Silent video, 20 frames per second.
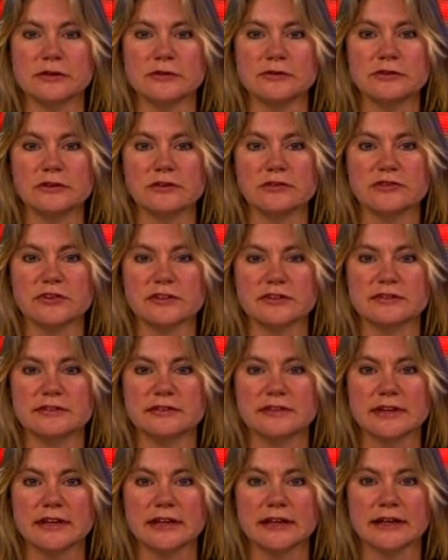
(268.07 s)
It's not
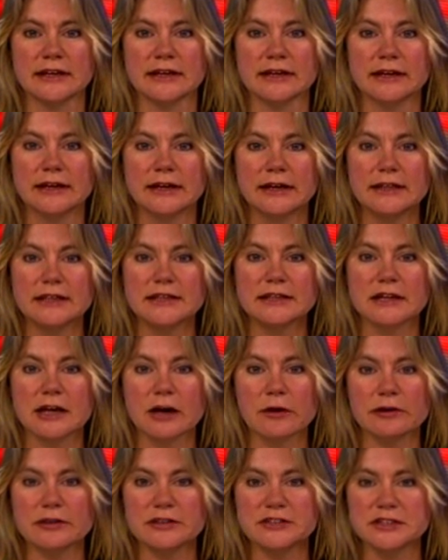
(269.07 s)
just the
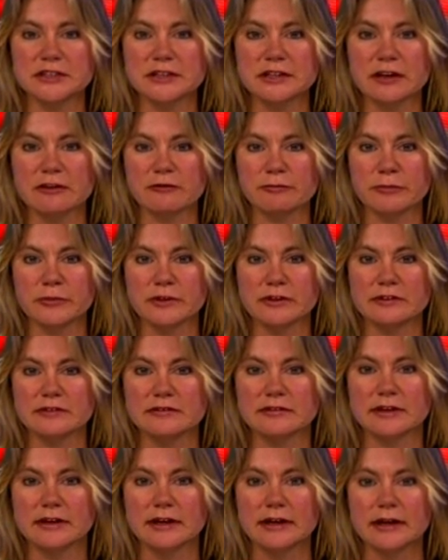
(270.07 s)
coalition
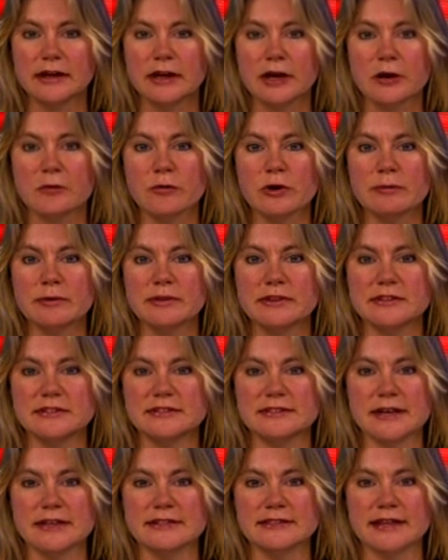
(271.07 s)
government agreement that
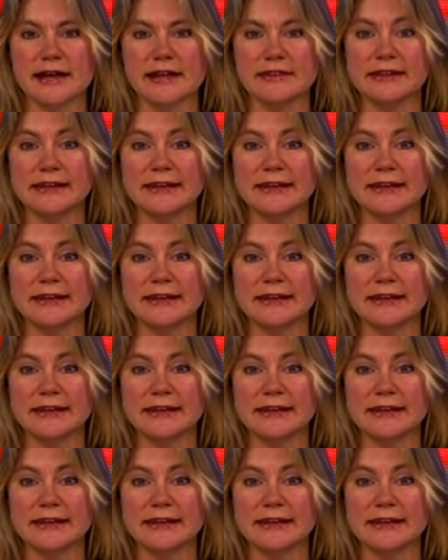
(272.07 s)
says that.